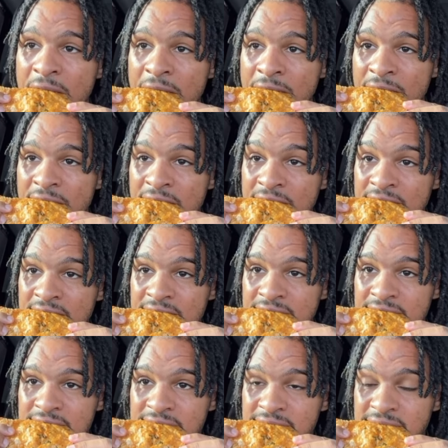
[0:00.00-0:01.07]

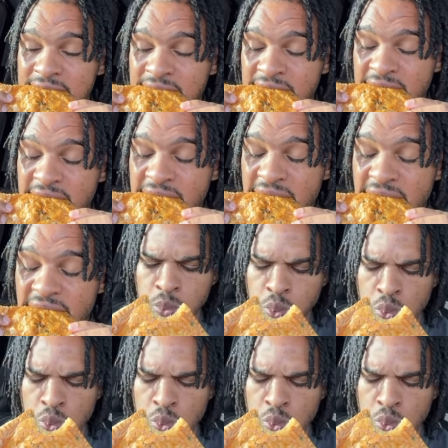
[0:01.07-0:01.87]
No one is speaking in this clip.